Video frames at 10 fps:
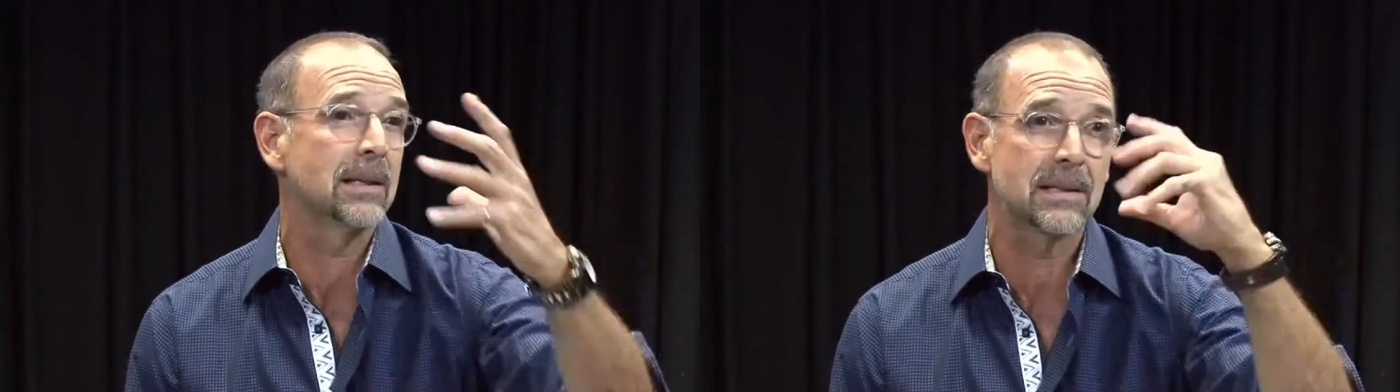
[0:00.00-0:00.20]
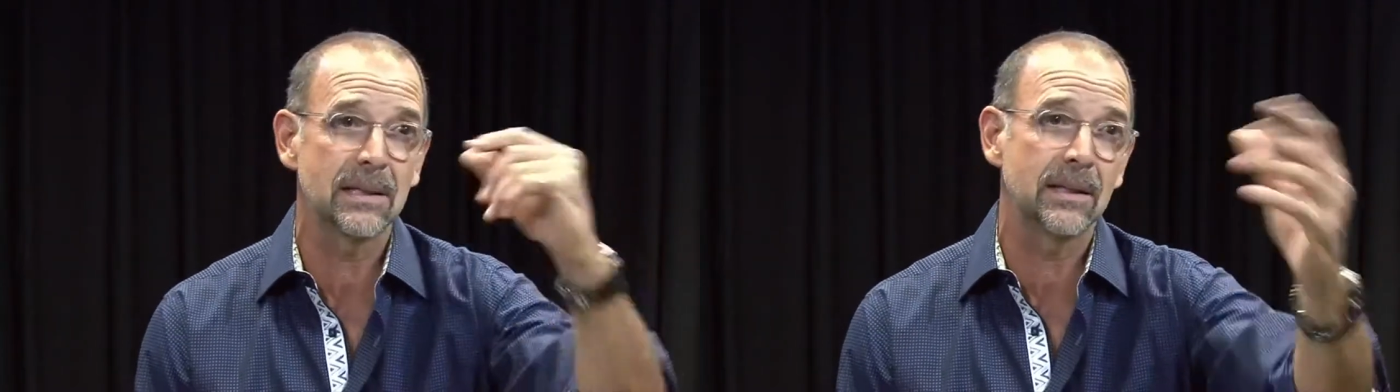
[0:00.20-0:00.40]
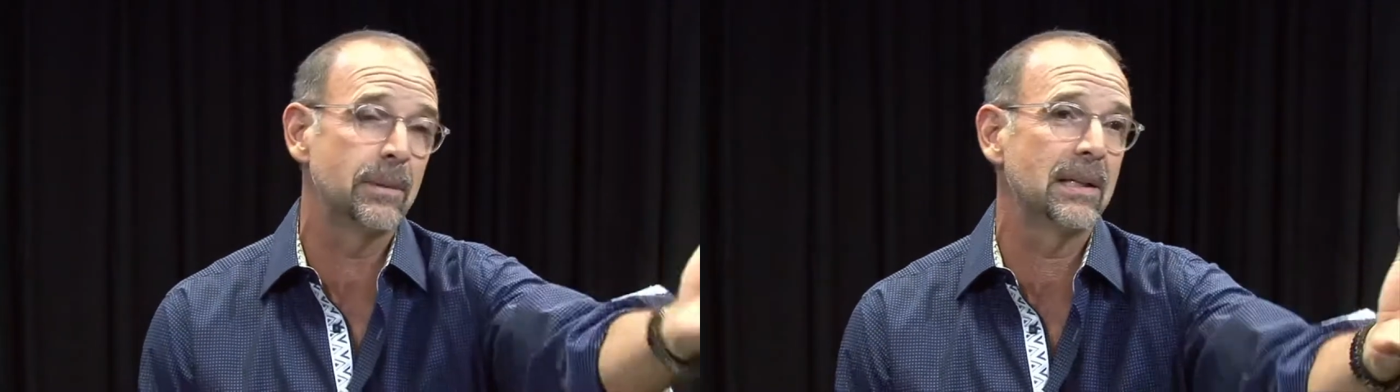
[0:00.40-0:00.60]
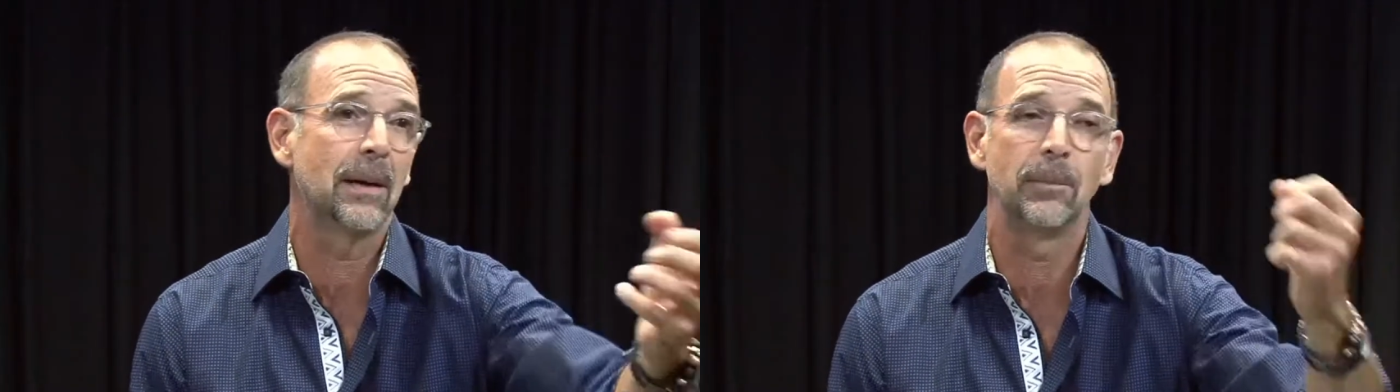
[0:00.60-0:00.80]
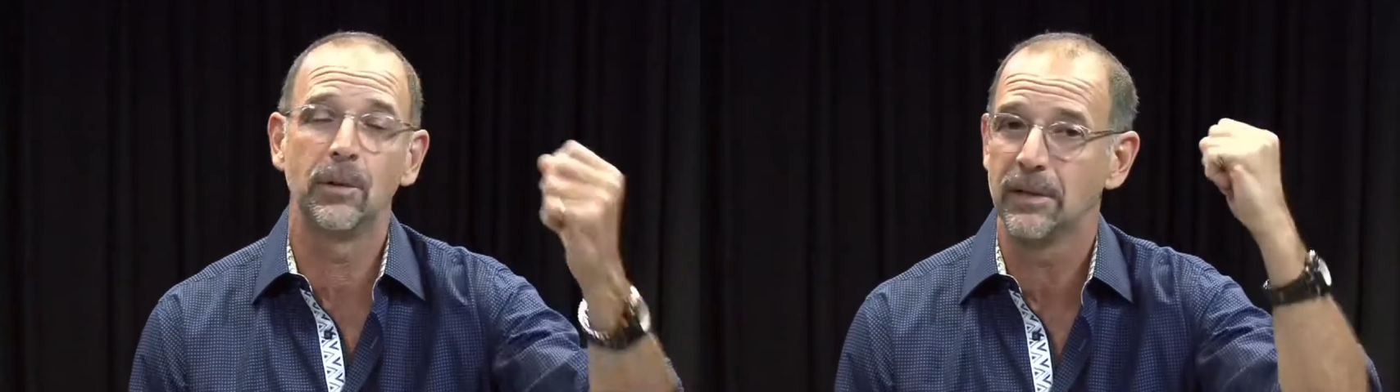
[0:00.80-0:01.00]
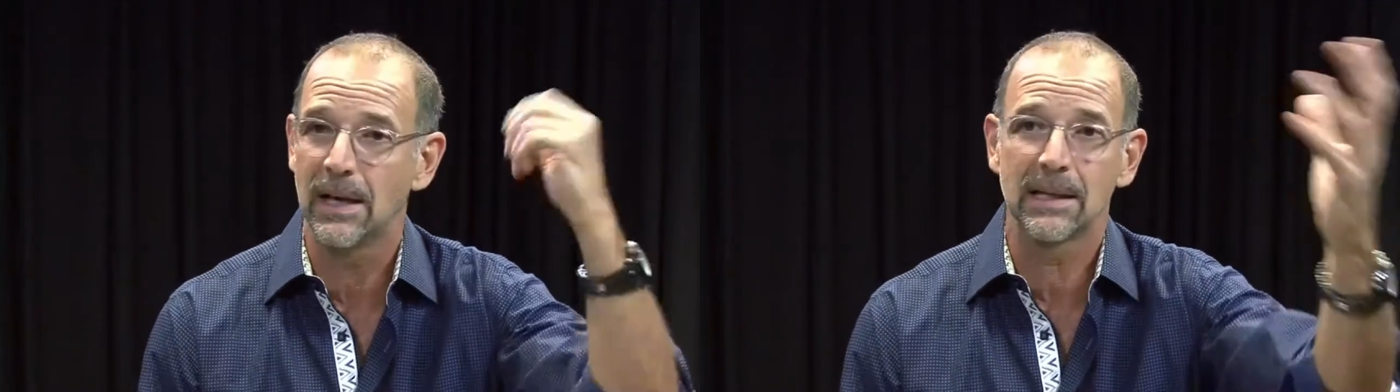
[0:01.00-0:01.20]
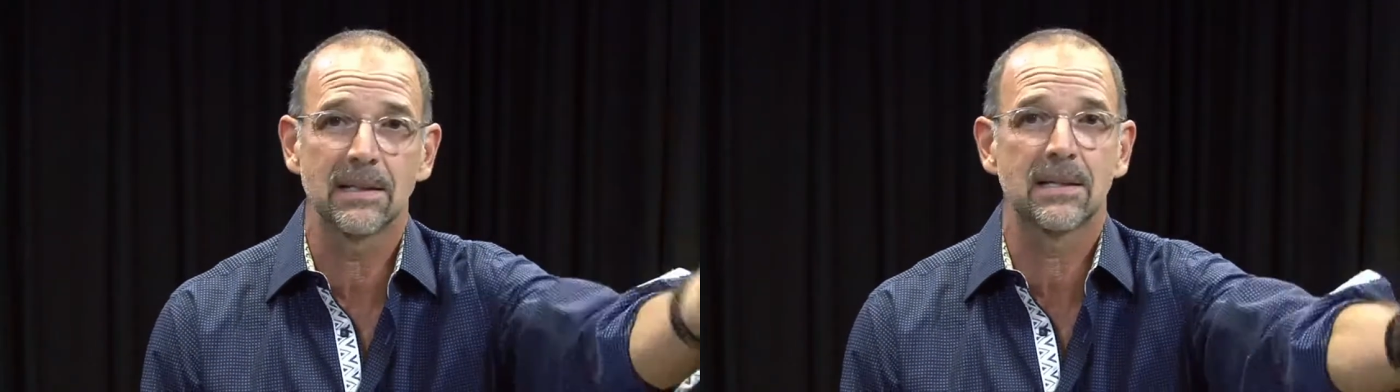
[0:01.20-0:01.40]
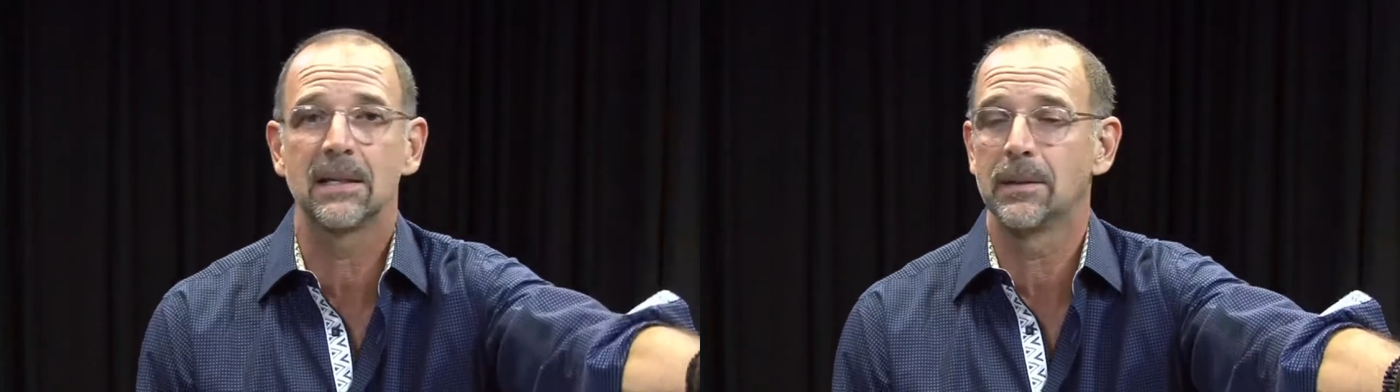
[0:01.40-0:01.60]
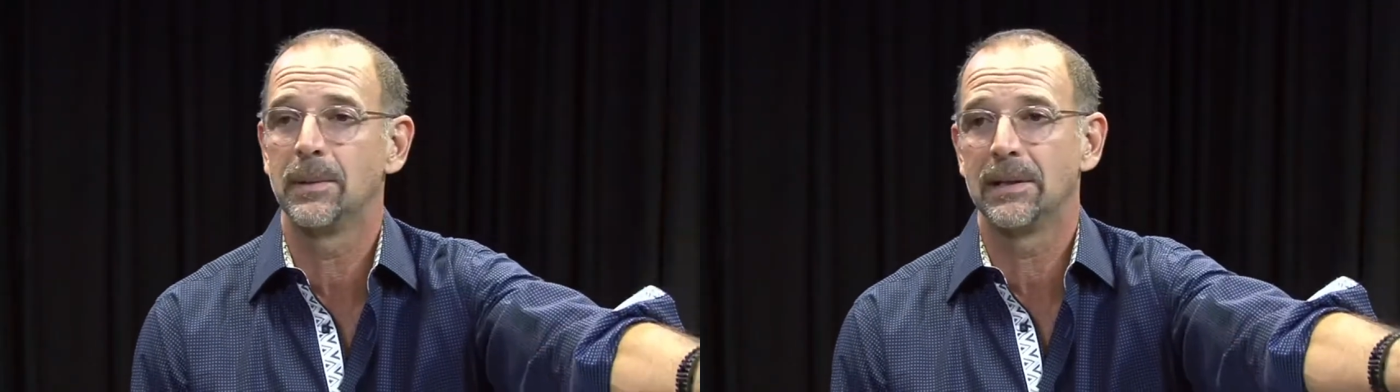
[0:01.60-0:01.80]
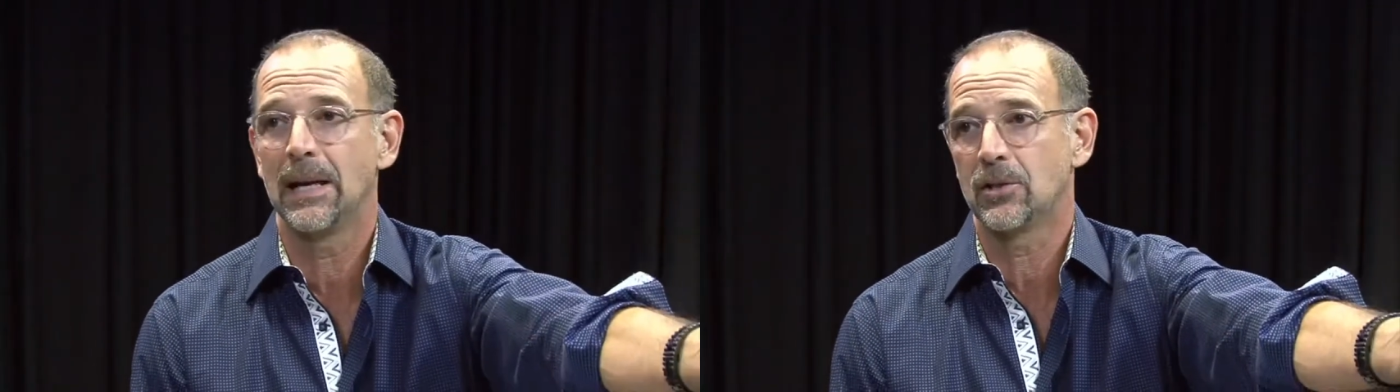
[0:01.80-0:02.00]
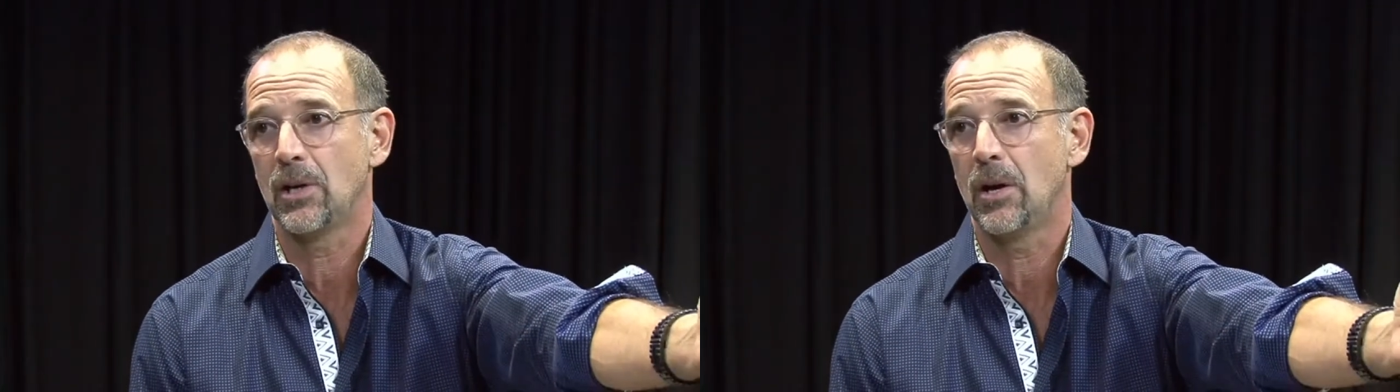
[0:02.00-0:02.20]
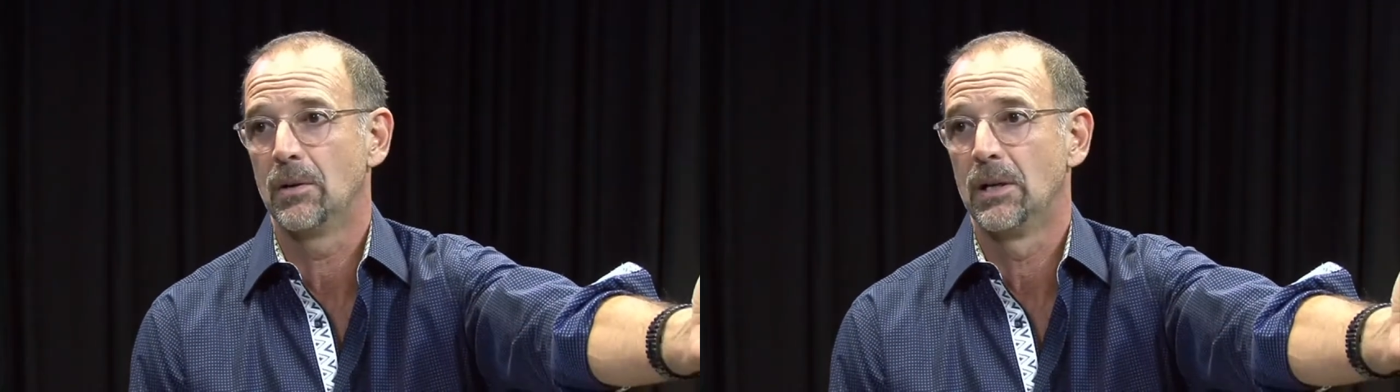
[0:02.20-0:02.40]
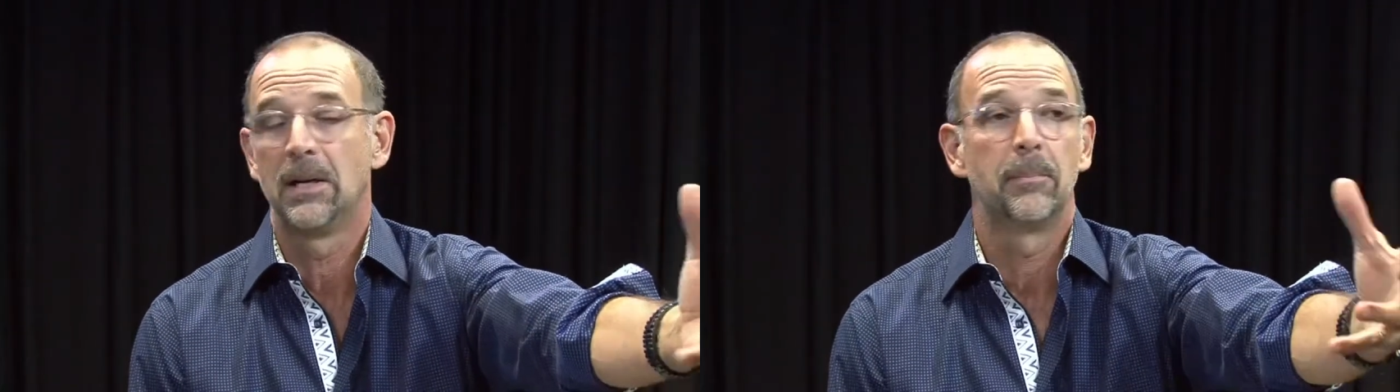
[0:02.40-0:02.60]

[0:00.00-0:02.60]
I can see them in that movie. I can see them in that show.